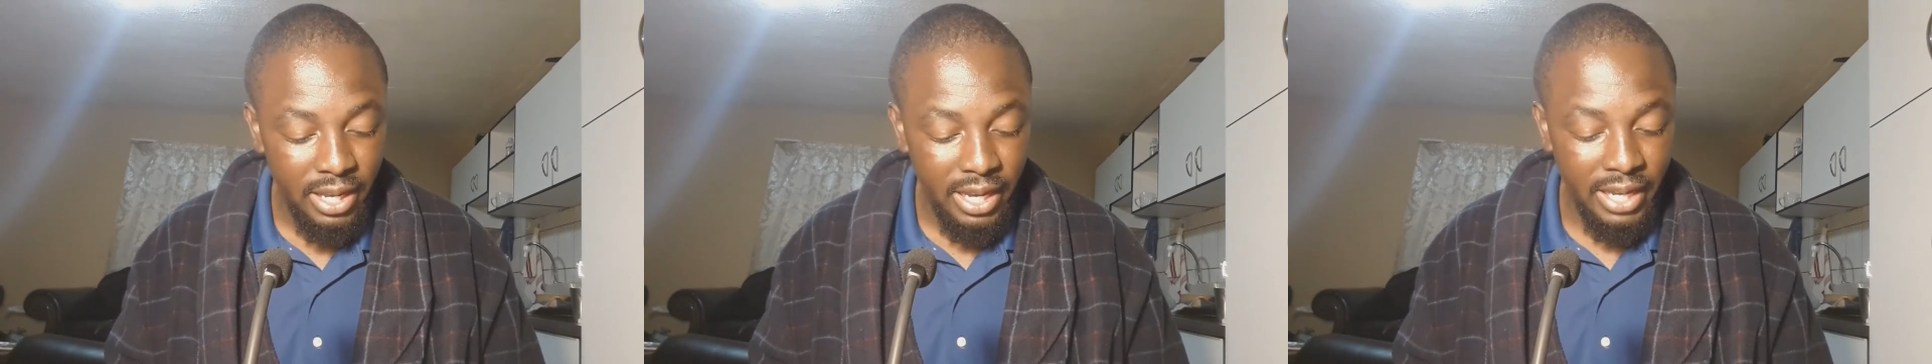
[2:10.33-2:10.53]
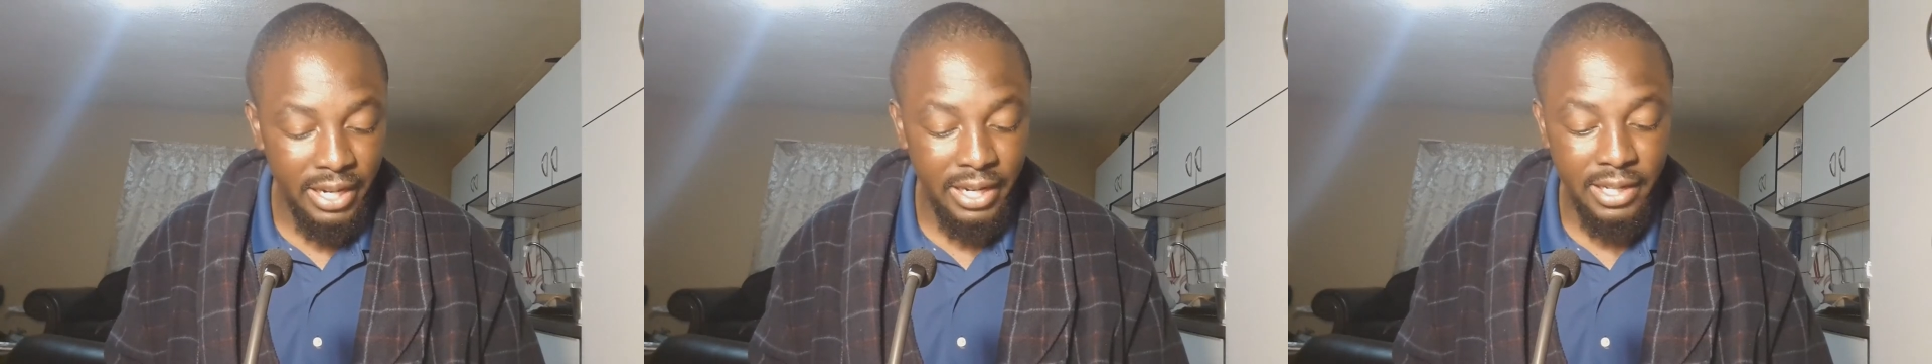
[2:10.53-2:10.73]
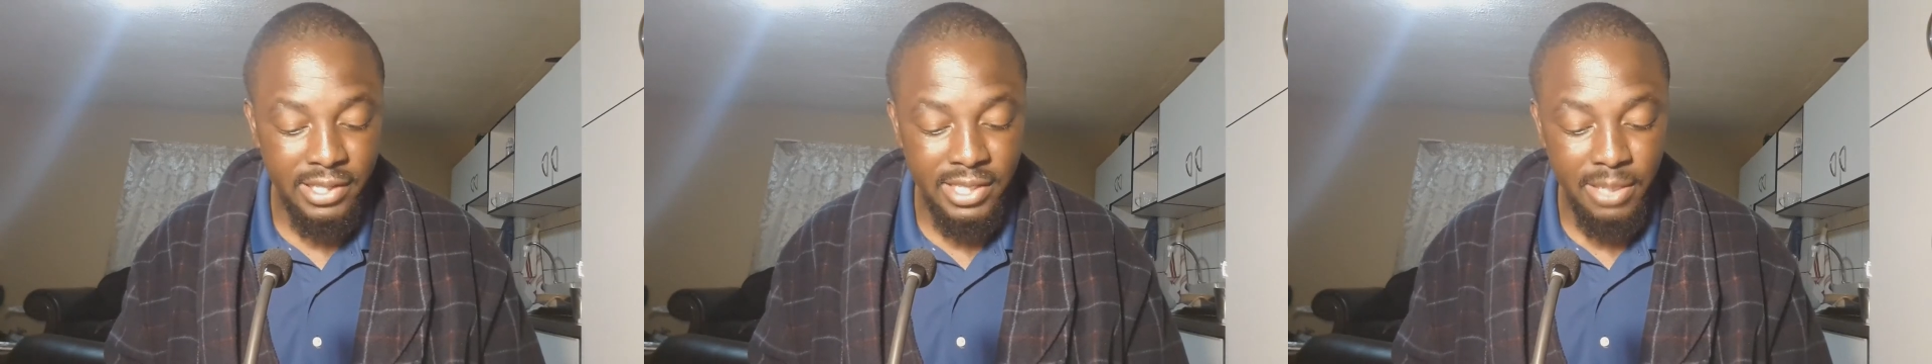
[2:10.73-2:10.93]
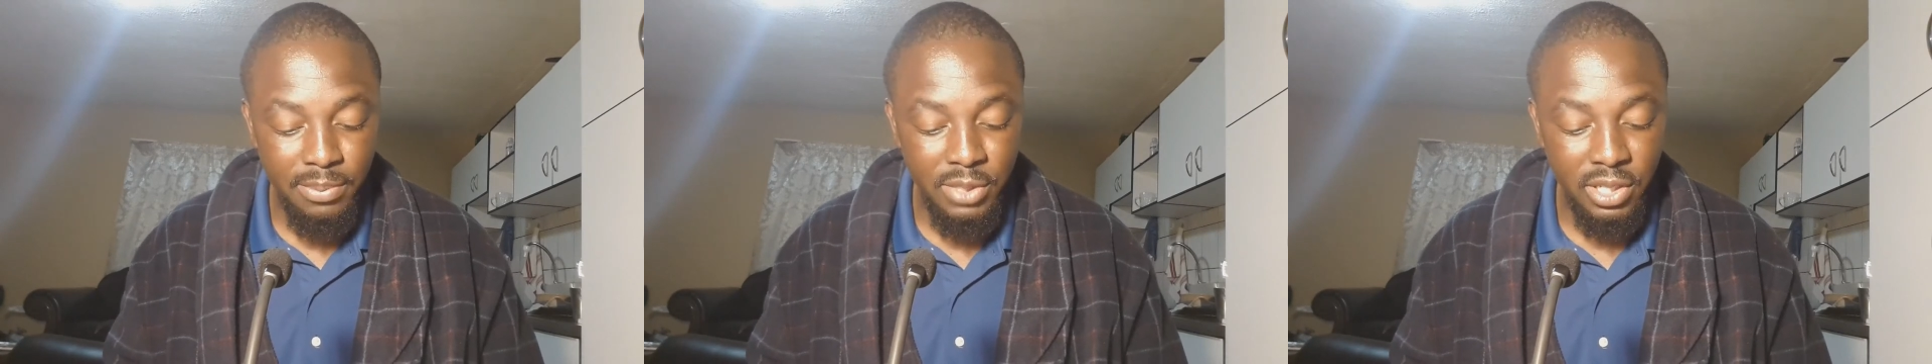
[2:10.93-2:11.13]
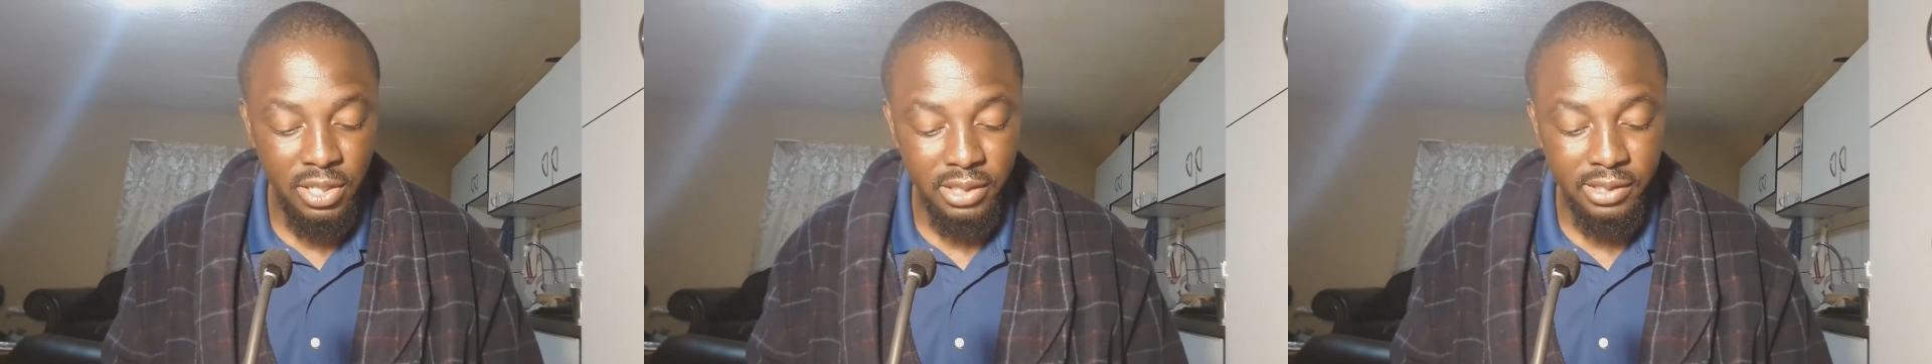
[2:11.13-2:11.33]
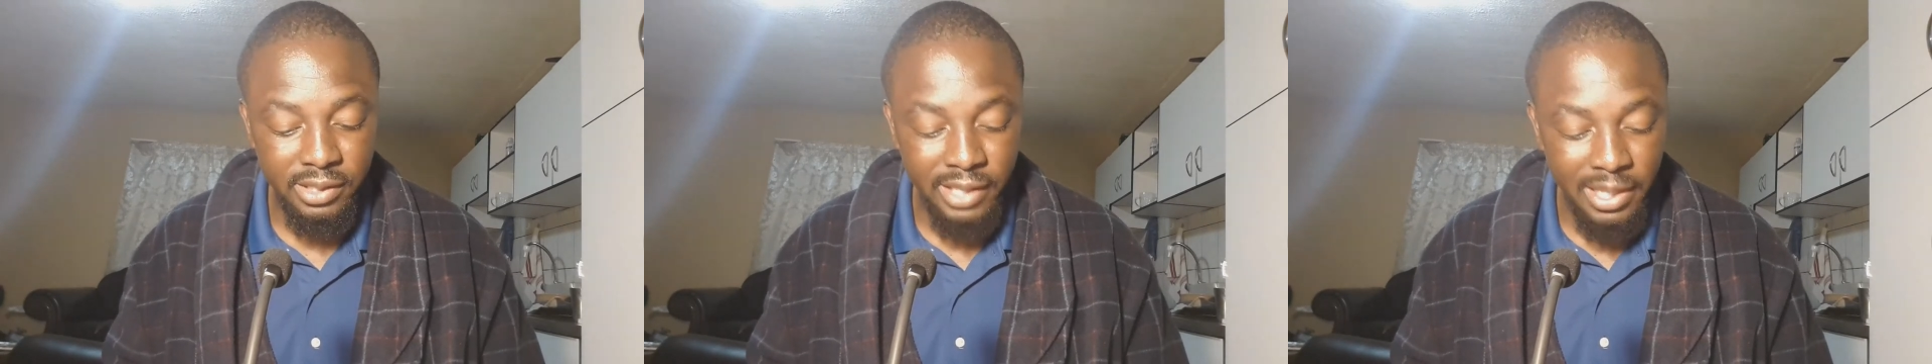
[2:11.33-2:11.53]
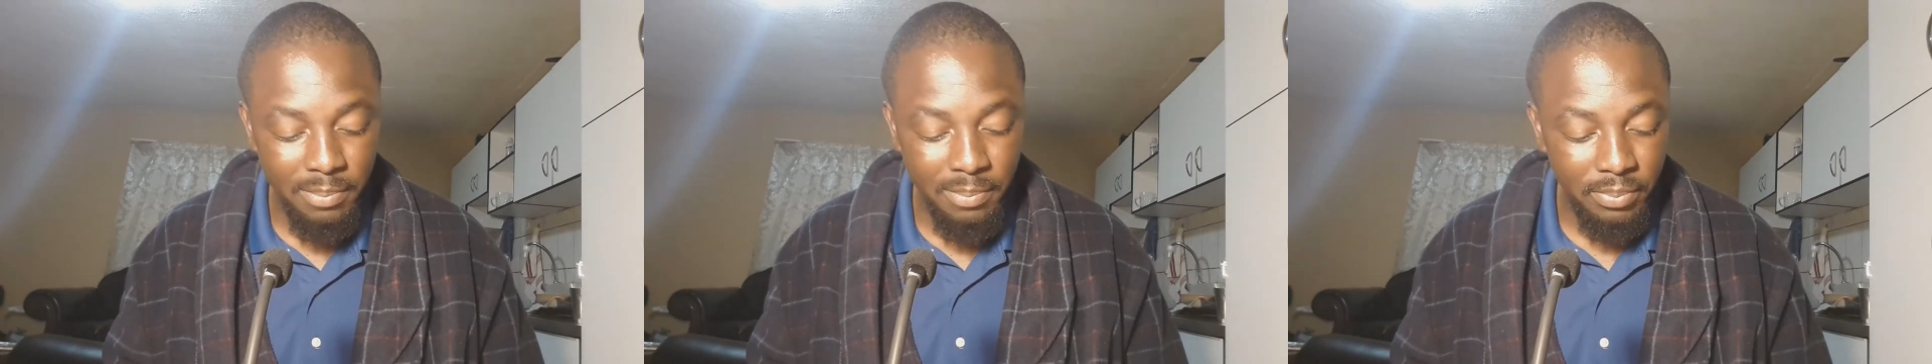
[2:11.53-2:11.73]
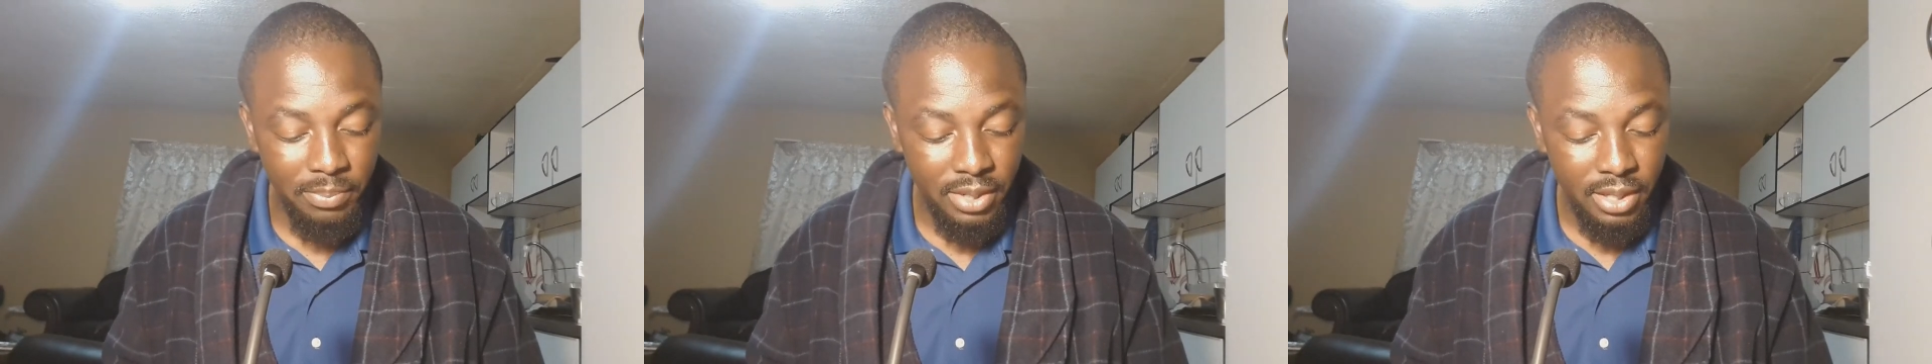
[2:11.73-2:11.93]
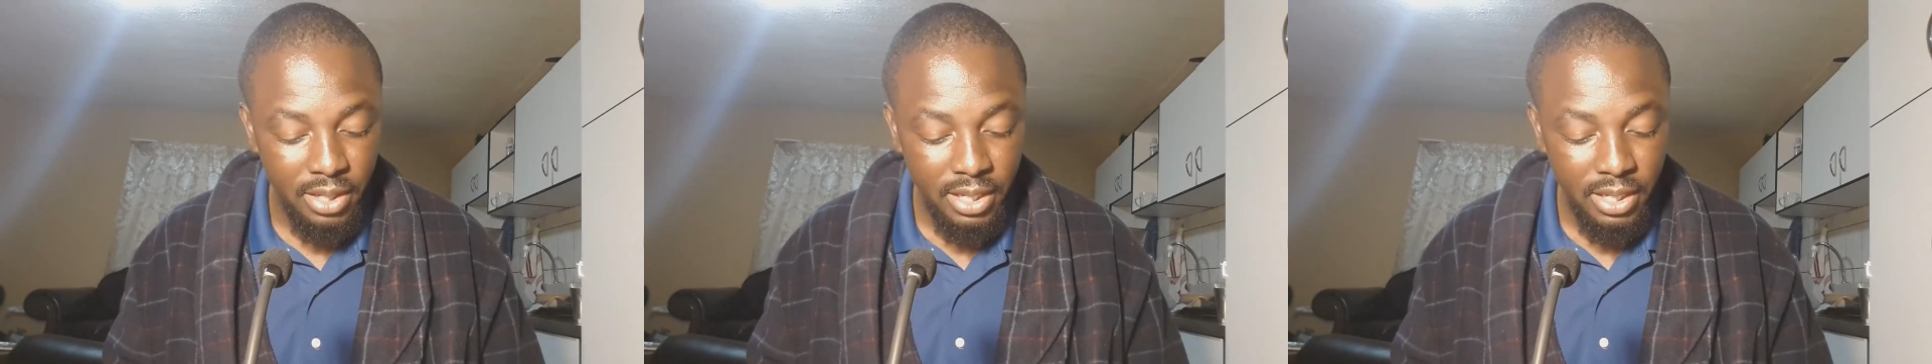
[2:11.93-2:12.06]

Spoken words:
and an exceptional deep